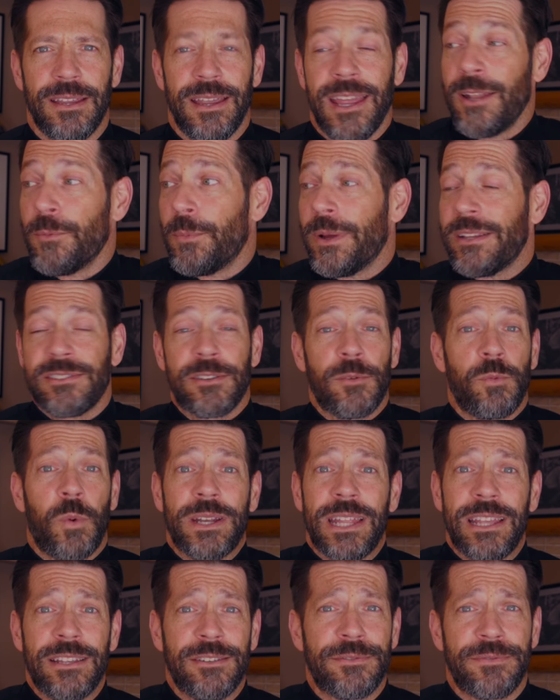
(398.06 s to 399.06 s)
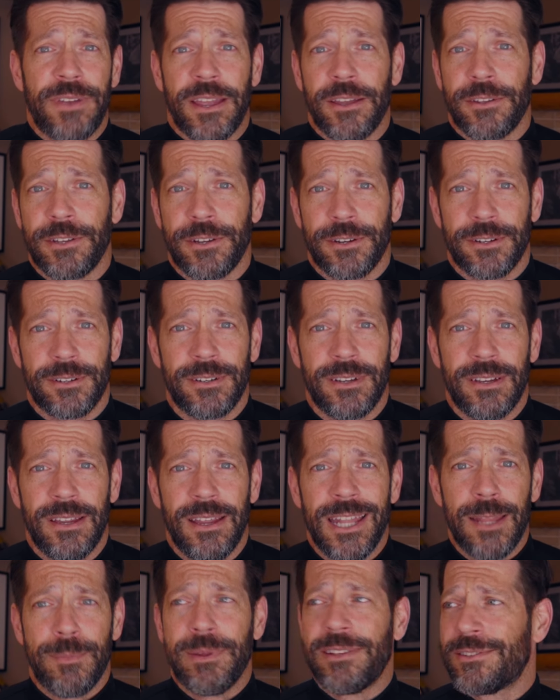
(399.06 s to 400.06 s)
in the midst of what is failure,
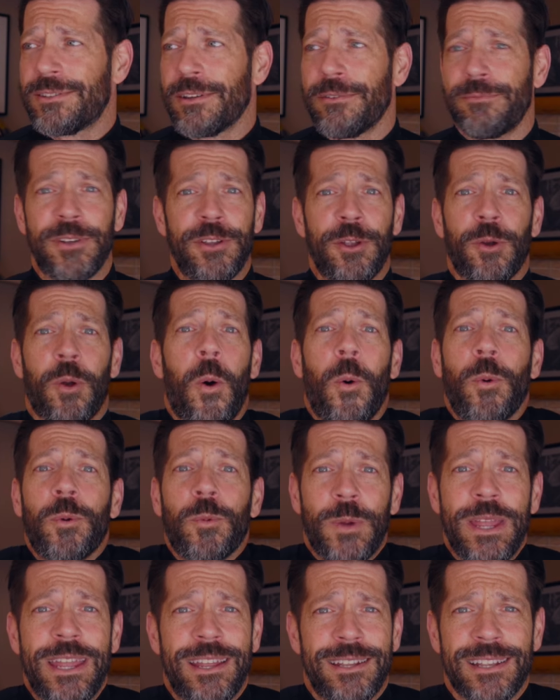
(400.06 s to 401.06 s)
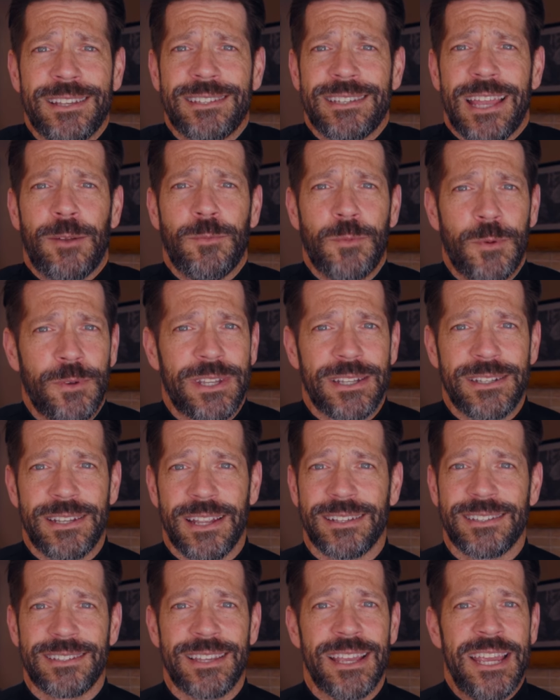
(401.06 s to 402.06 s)
in the midst of your own weakness and
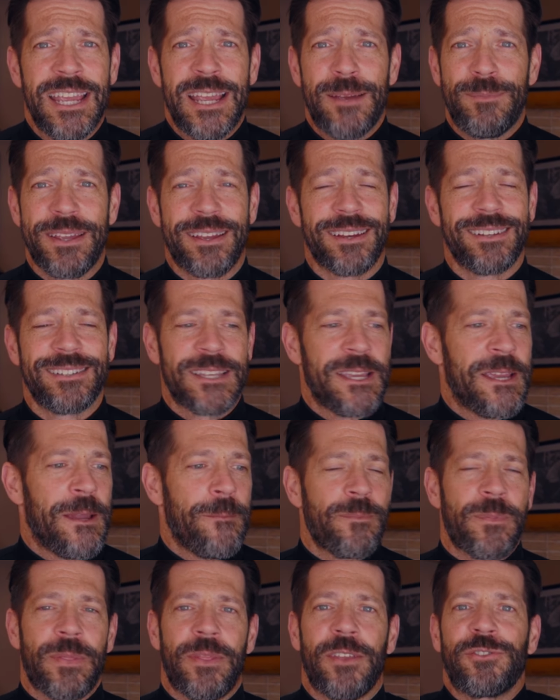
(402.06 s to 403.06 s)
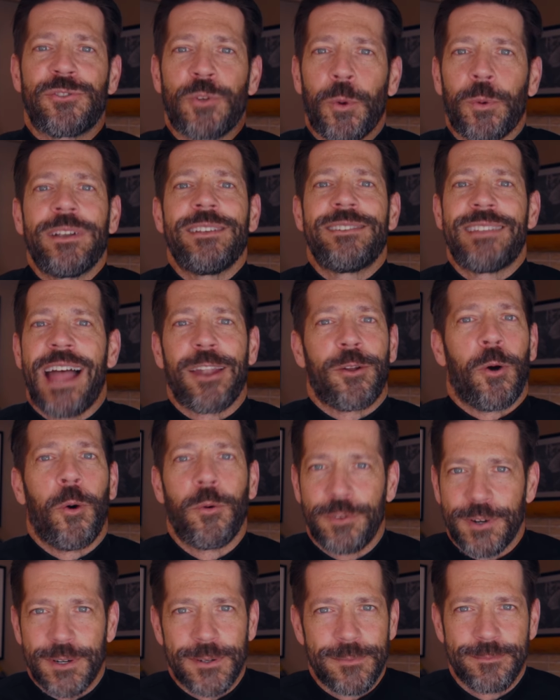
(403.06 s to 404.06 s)
woundedness, because the story's not
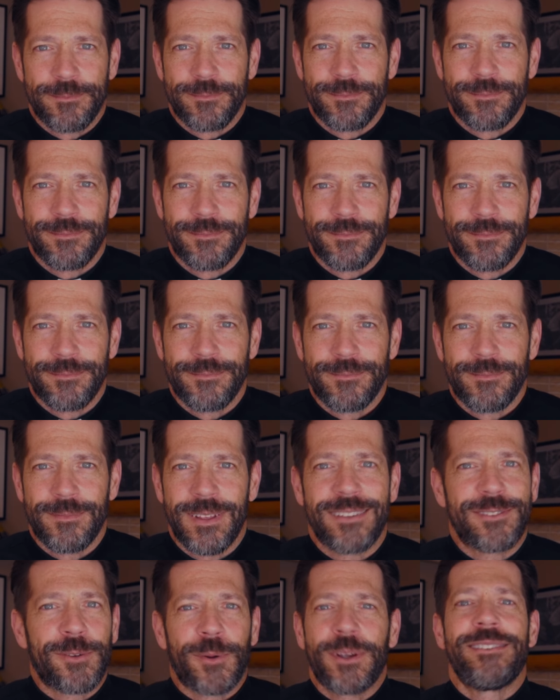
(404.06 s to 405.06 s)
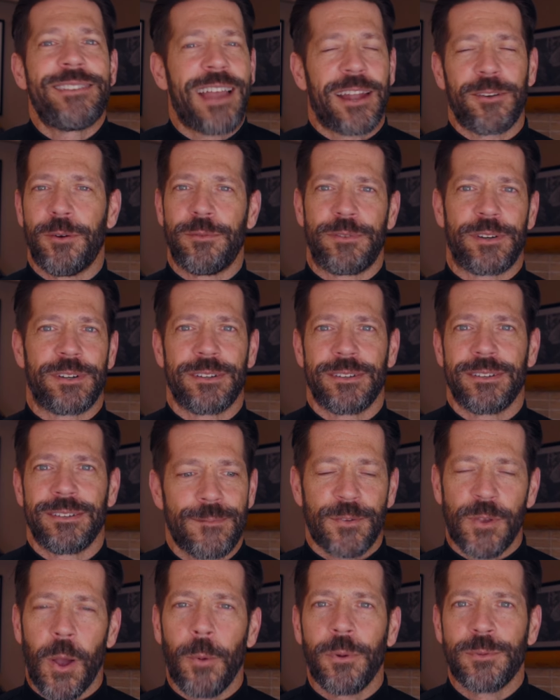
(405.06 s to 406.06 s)
over. The story's not over.
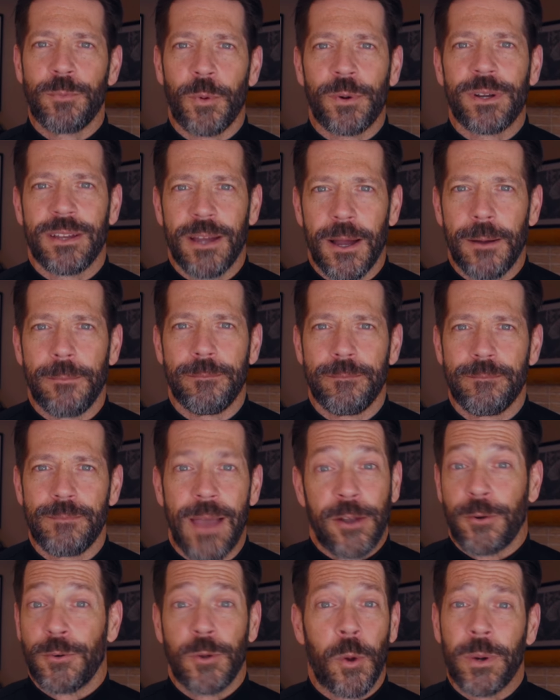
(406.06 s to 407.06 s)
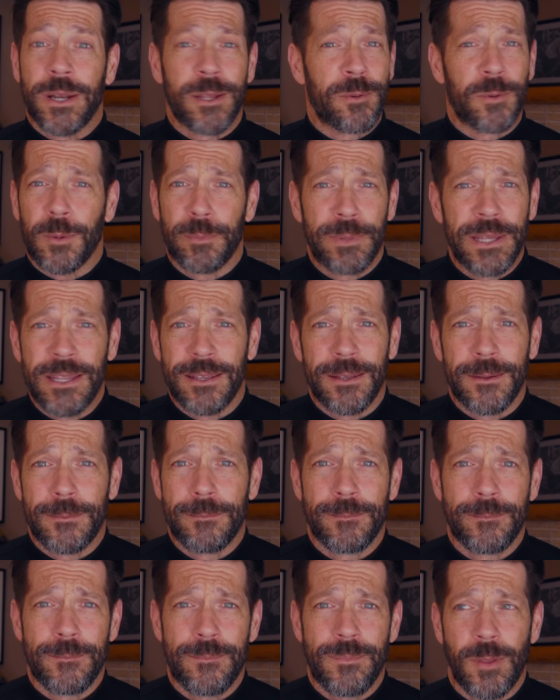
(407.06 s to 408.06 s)
There's always more to come. I don't know what it'll be,
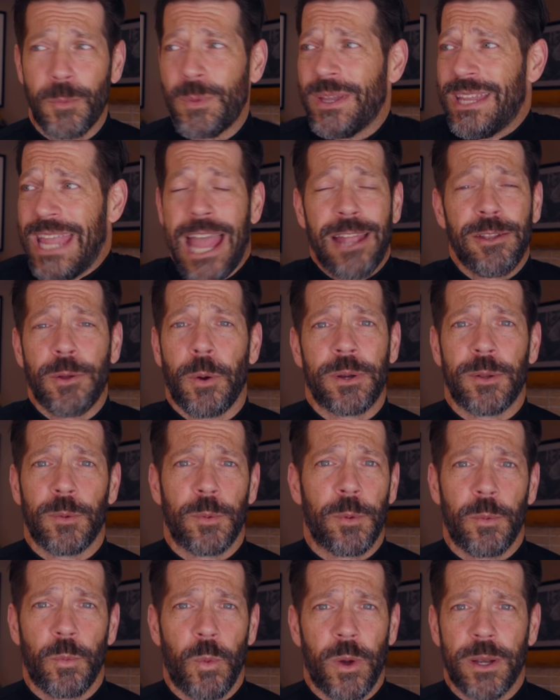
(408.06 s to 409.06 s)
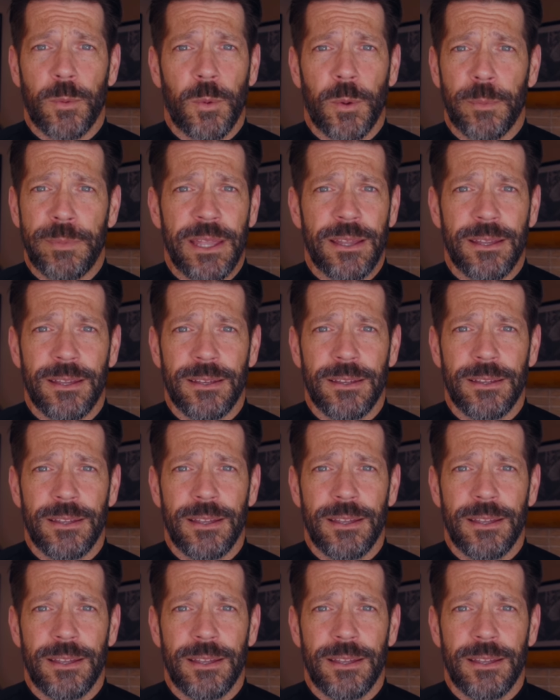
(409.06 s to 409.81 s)
and we can't know what it will be.